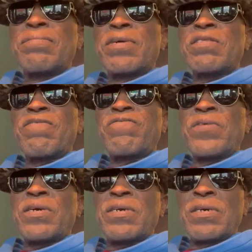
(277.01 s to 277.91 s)

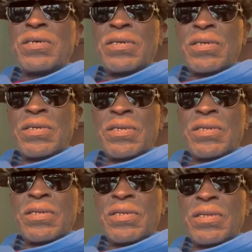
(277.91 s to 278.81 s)
Motherfucker.
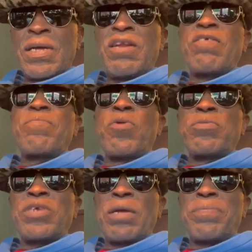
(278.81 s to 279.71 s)
Hello,
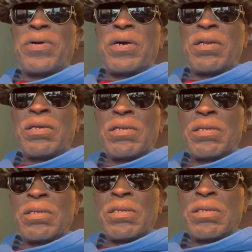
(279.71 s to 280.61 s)
Pope John Paul.
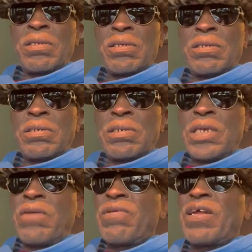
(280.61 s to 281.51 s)

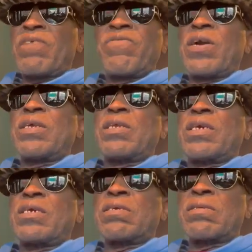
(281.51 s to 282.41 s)
See, a lot of fucking
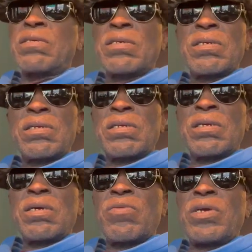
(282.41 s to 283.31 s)
niggas.
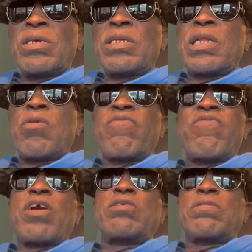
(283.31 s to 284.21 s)
When Hitler was
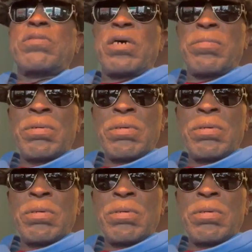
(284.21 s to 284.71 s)
fucking us up.